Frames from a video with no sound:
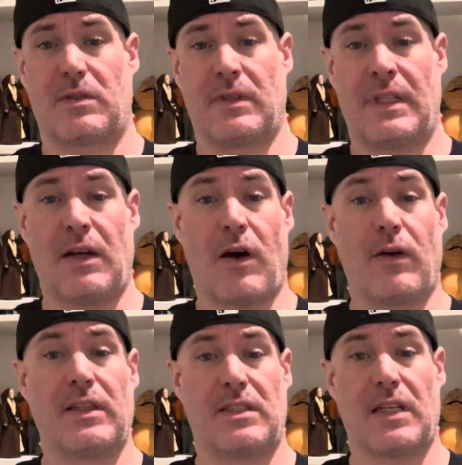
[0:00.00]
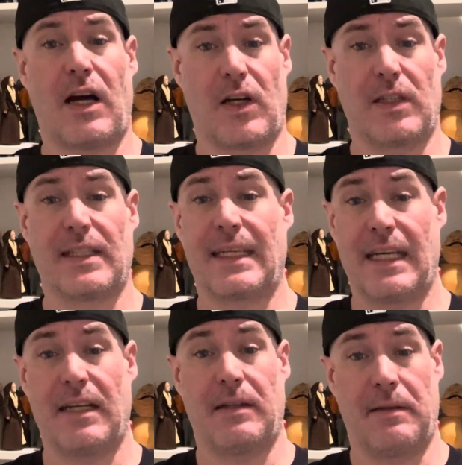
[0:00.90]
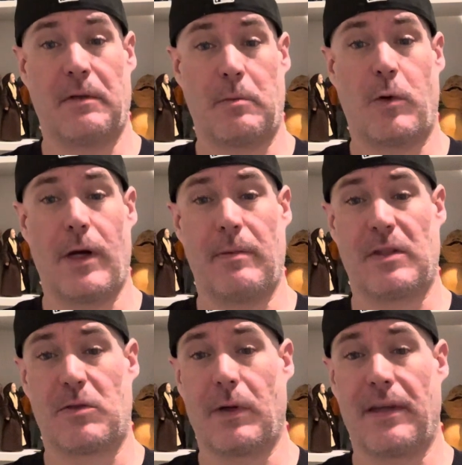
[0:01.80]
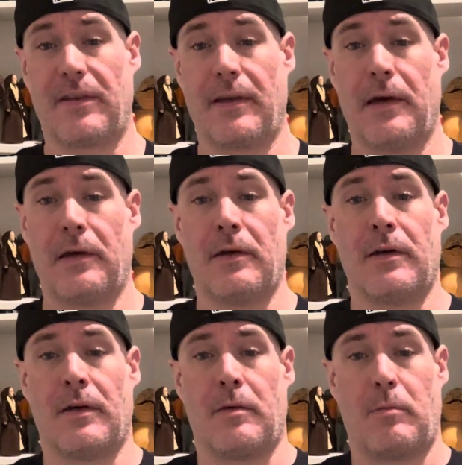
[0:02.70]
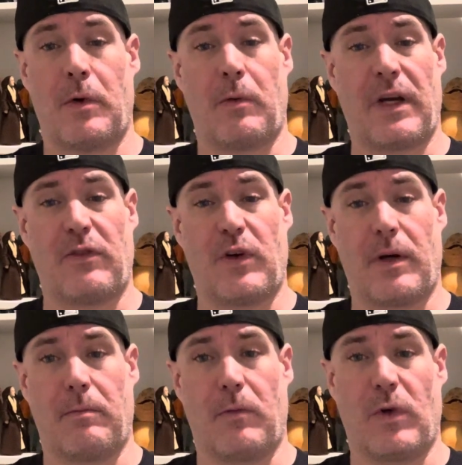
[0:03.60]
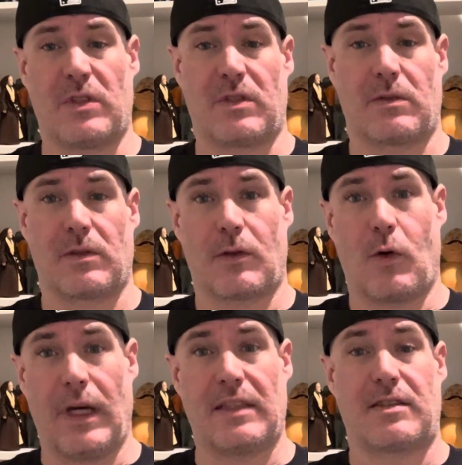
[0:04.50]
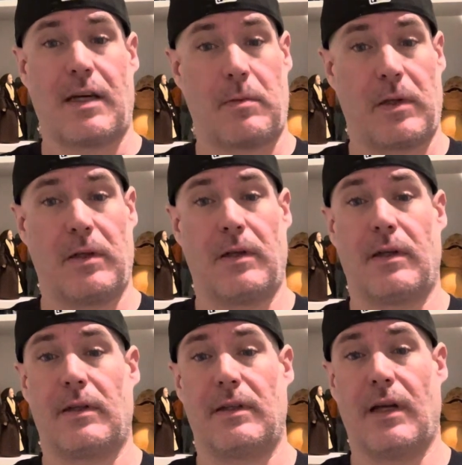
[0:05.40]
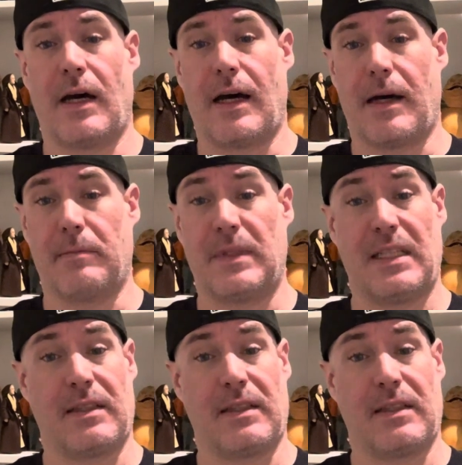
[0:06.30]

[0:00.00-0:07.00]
they're always hard to get appointments with, but one of them was quite stubborn, didn't